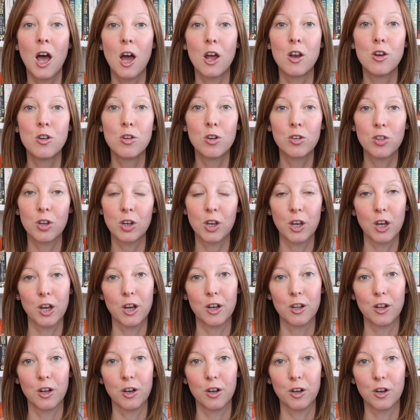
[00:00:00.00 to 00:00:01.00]
another
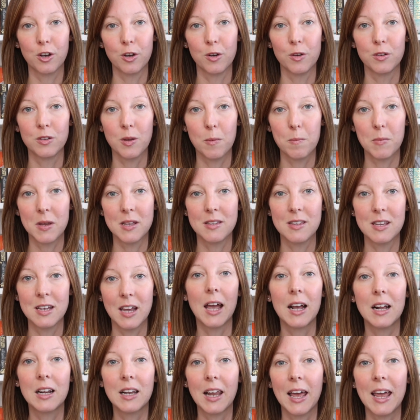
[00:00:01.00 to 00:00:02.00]
girl goes missing
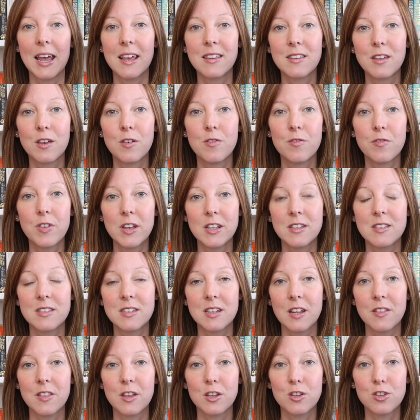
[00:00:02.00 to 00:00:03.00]
and Claire is
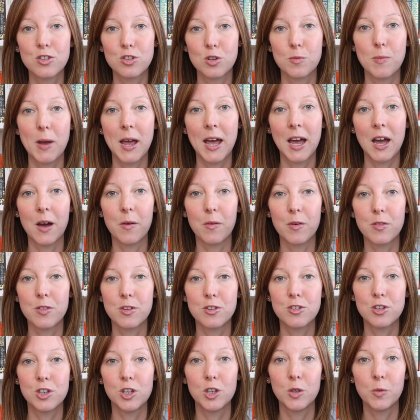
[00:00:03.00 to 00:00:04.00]
convinced that somehow
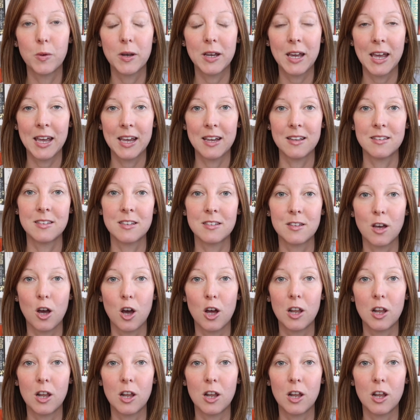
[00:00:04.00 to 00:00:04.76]
the two cases